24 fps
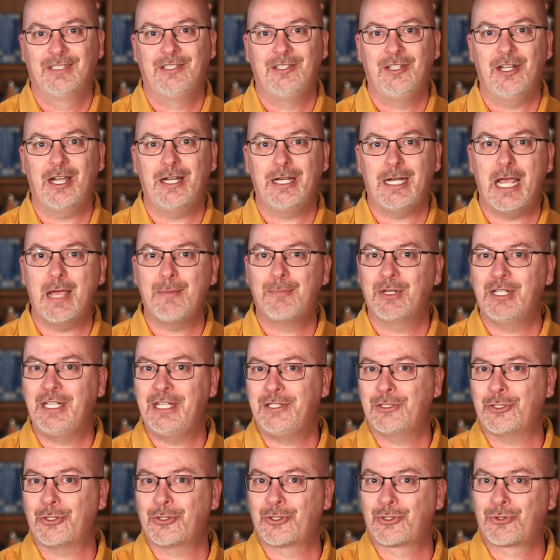not
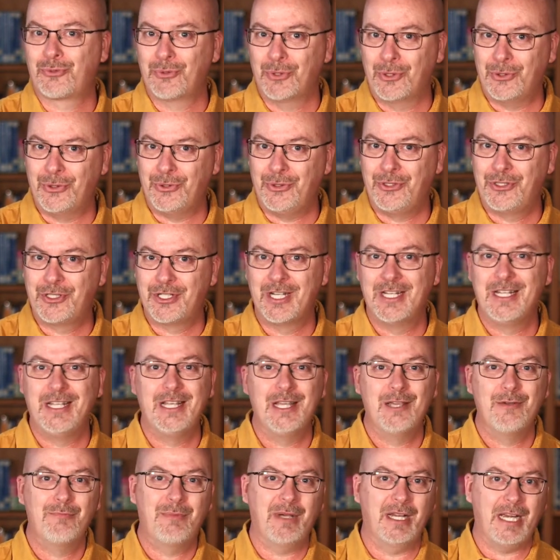Ebenezer Scrooge,
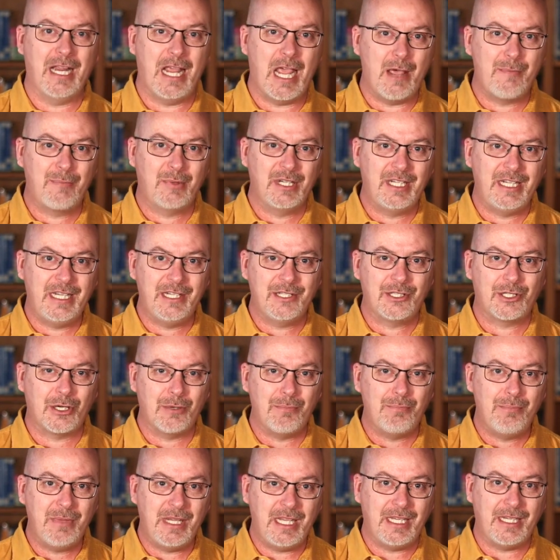but Ebenezer
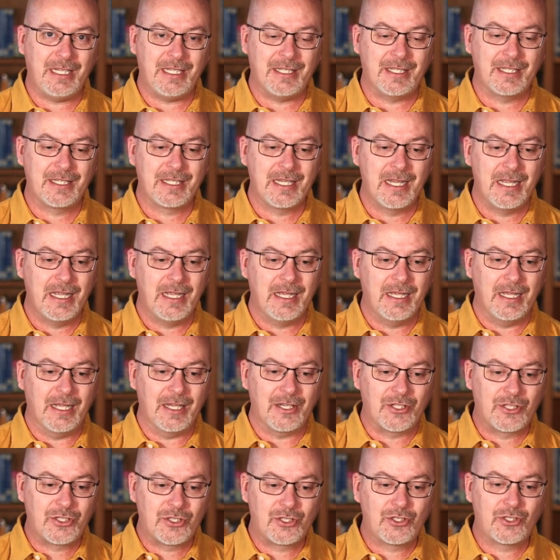means
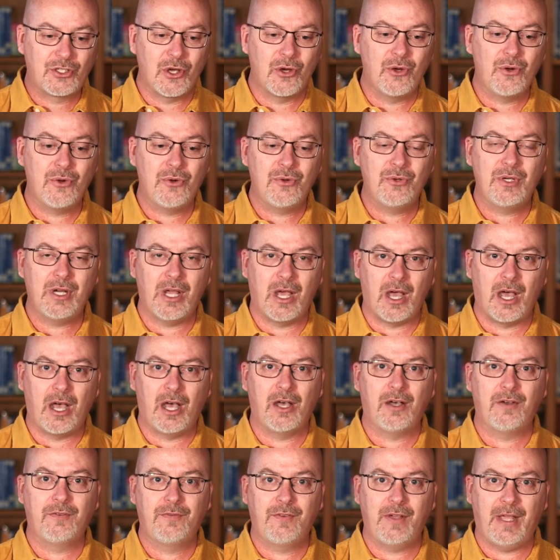a stone
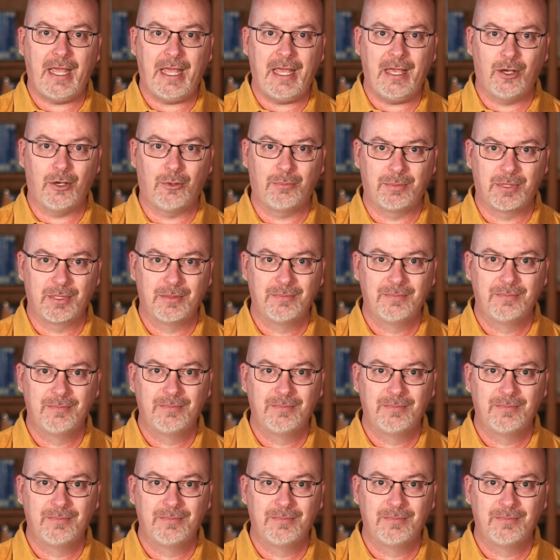of help.